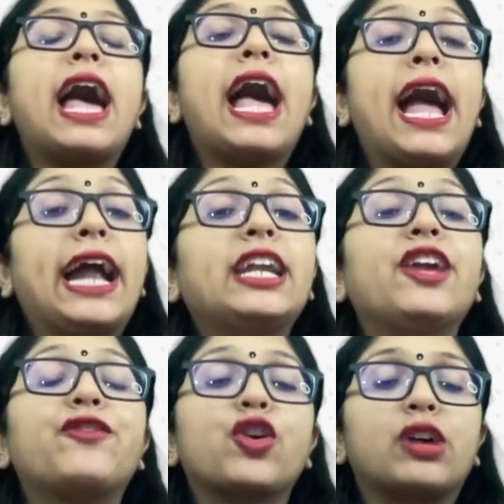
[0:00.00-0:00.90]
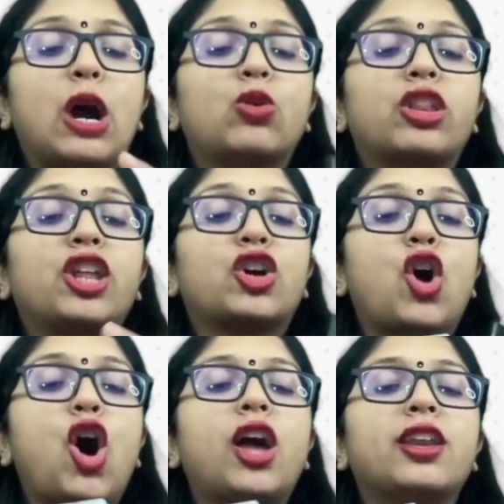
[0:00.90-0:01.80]
And if you count the
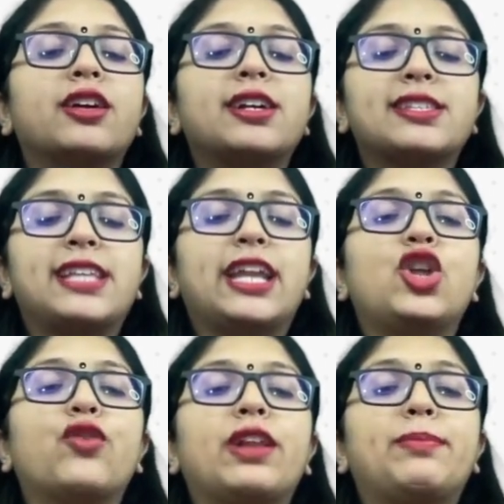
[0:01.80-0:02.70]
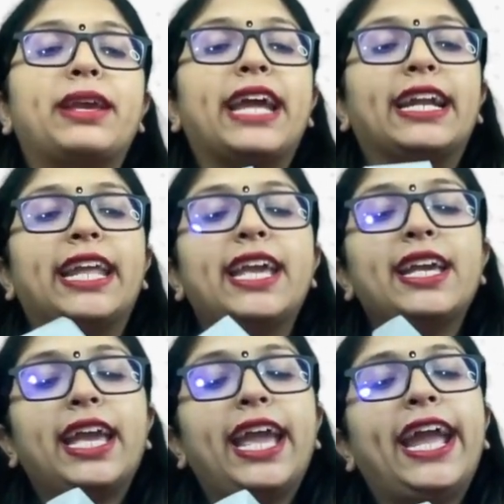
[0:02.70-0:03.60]
corners, then you will be
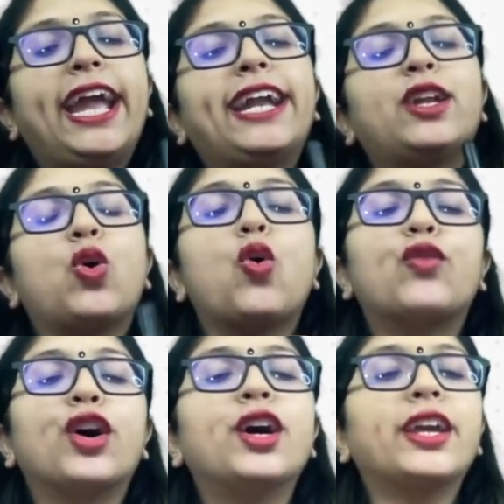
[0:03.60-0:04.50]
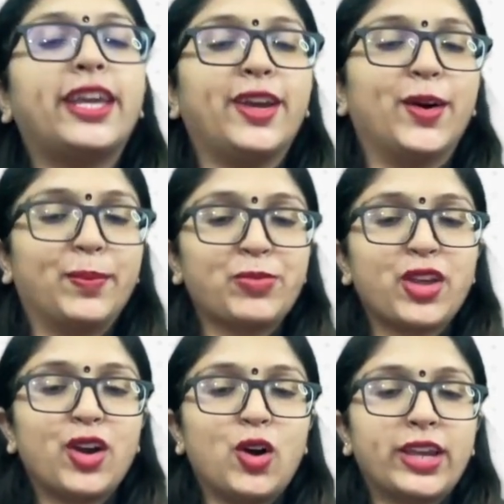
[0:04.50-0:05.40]
getting 8 over here.
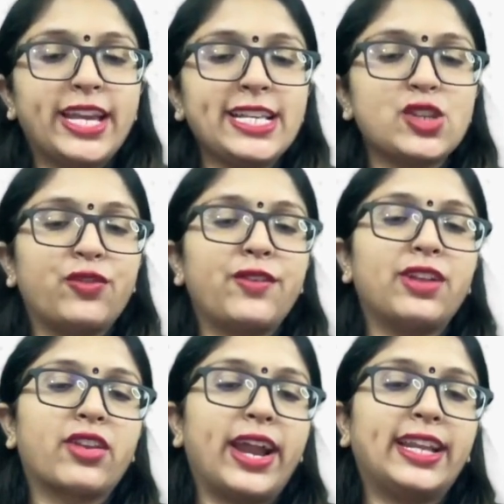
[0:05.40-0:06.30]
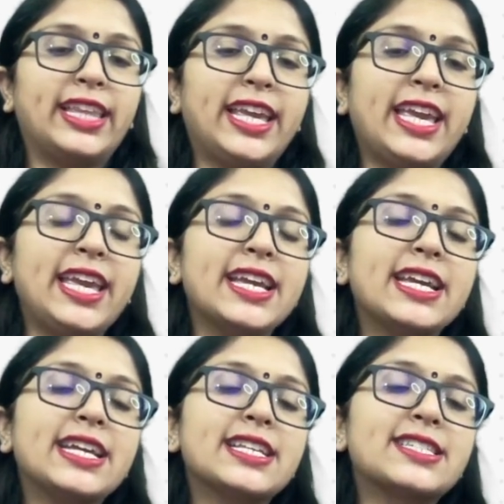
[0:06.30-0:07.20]
Okay, so we will write the
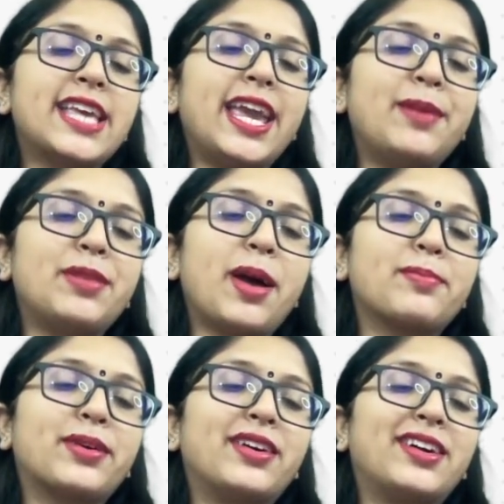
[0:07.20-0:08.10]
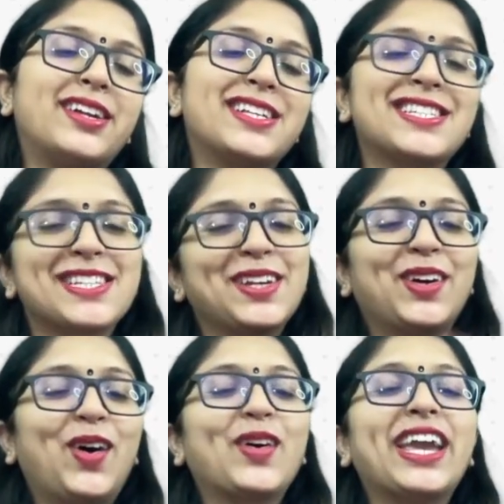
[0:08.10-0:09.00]
same numbers.
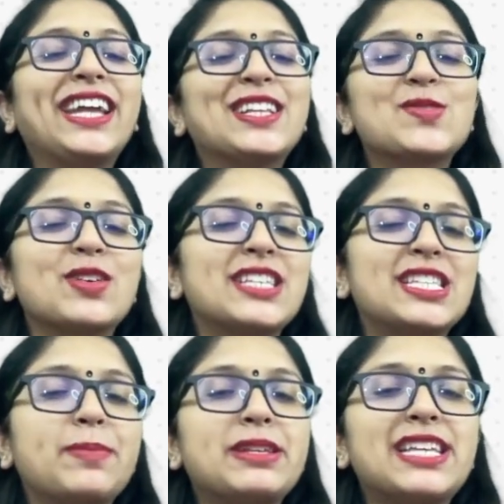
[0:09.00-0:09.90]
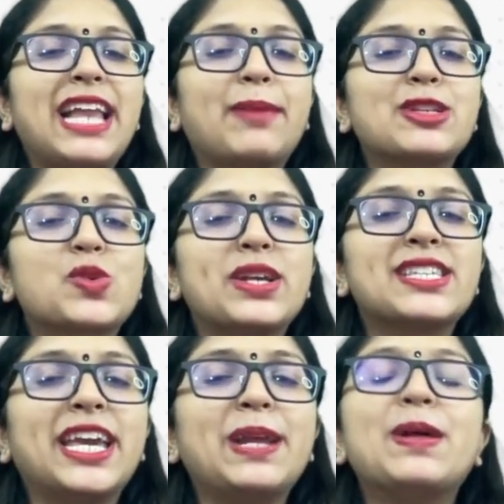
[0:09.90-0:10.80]
Okay, this was easy peasy lemon
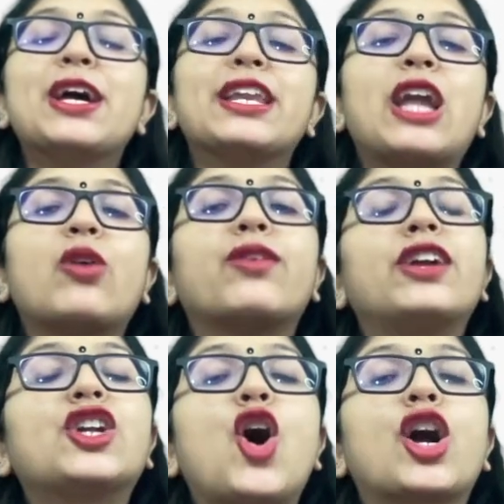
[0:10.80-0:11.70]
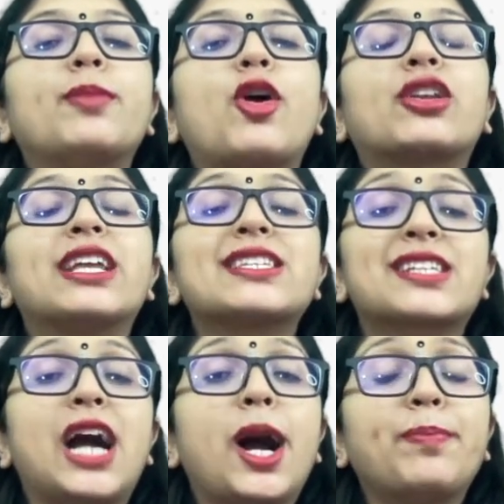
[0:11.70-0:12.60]
squeezy. Now we will talk about this
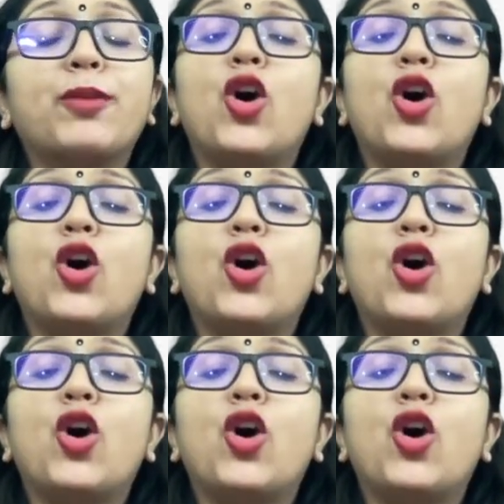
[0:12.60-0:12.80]
cup.